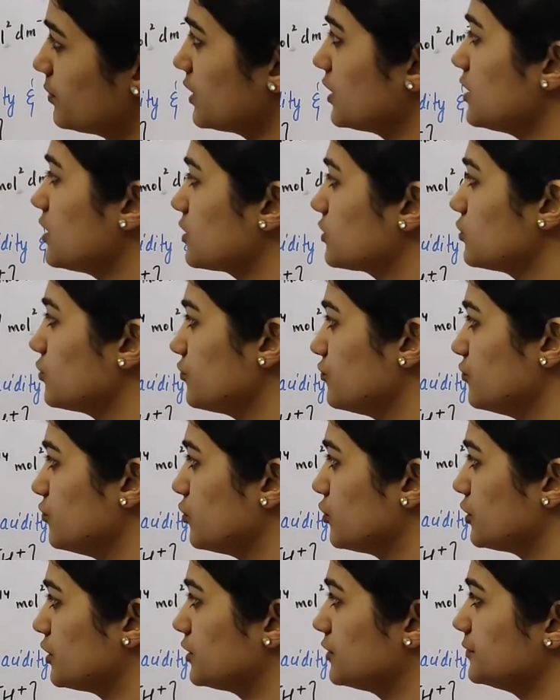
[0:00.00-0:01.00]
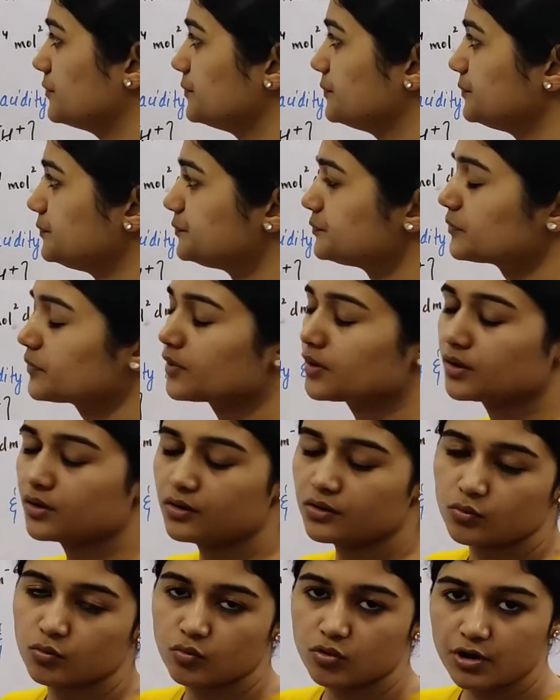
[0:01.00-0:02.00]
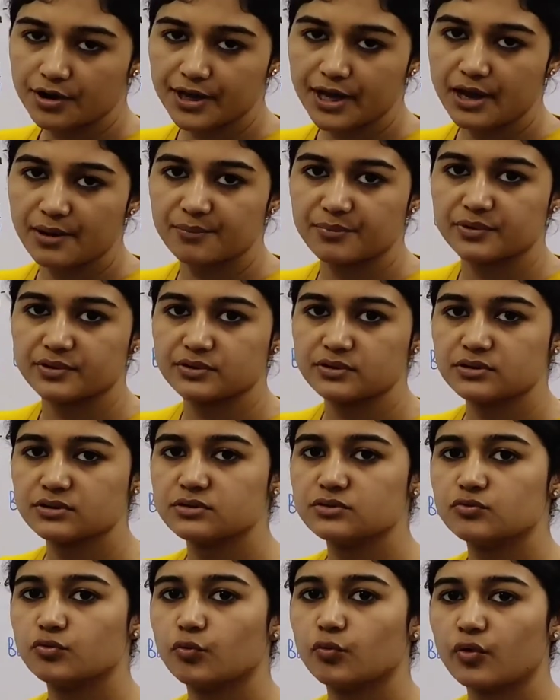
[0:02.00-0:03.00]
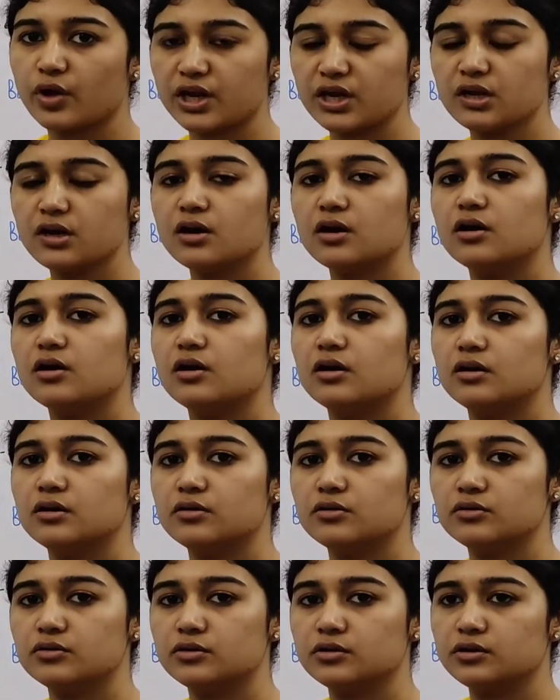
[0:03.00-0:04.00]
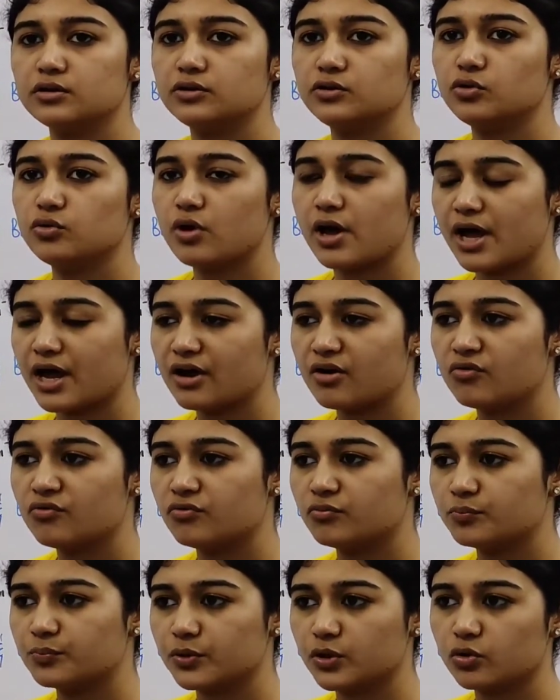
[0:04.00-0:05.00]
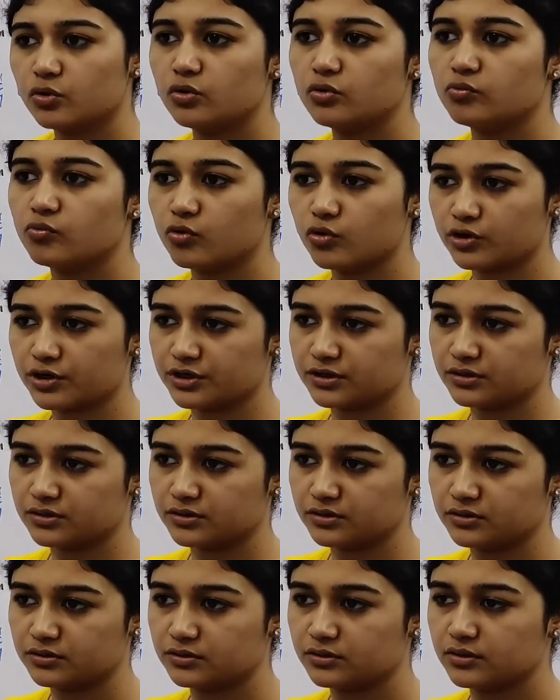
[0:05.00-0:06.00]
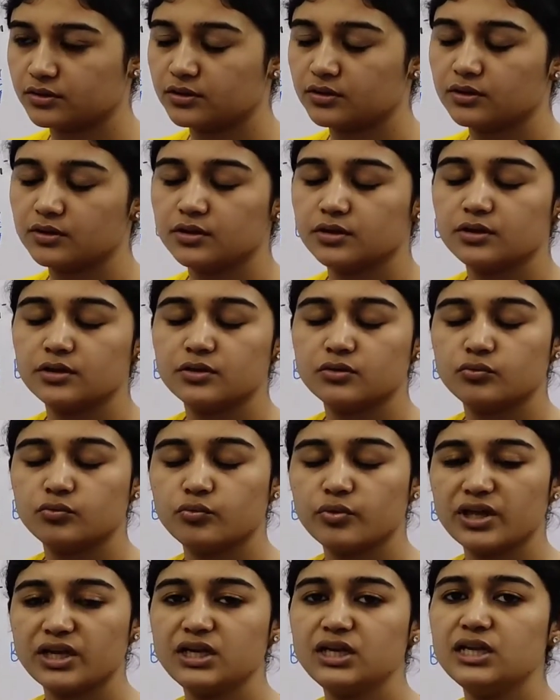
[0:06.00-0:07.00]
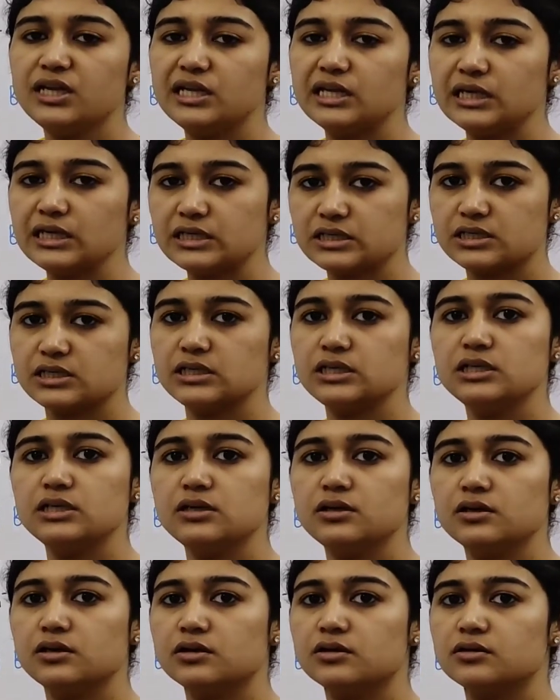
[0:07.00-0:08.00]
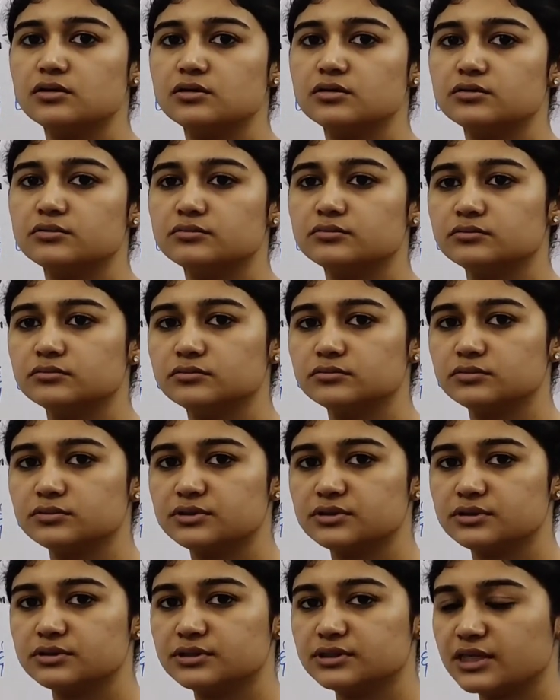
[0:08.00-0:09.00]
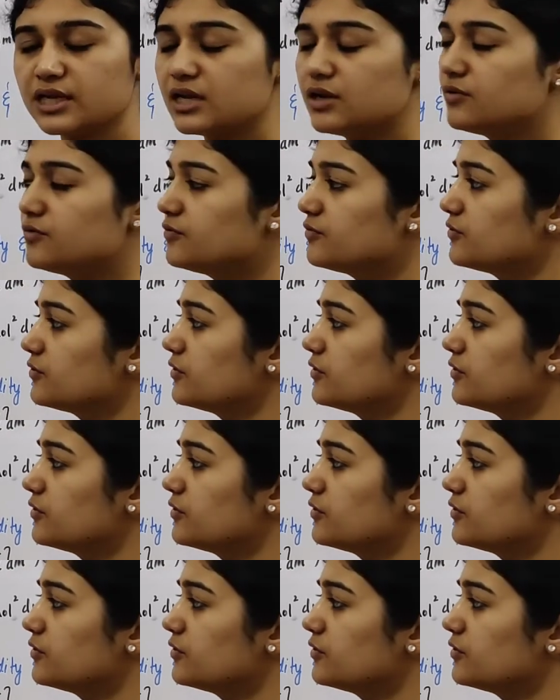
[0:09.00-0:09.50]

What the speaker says: product of water. What happens when you have pure water? Very little self